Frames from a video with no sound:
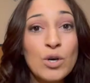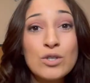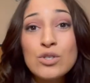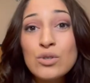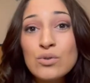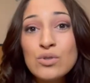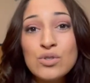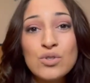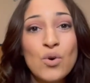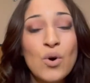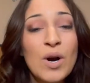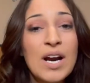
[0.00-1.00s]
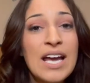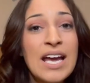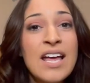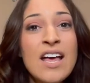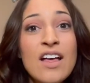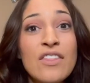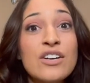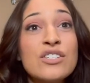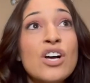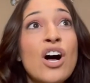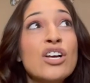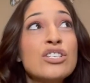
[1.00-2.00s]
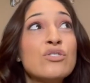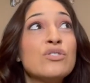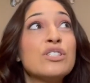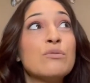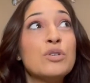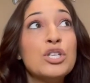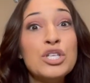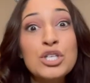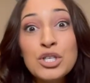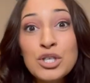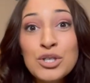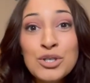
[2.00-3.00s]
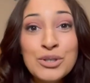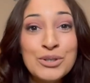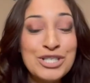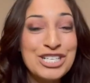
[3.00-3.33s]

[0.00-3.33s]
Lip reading: 2-story. There's also some huge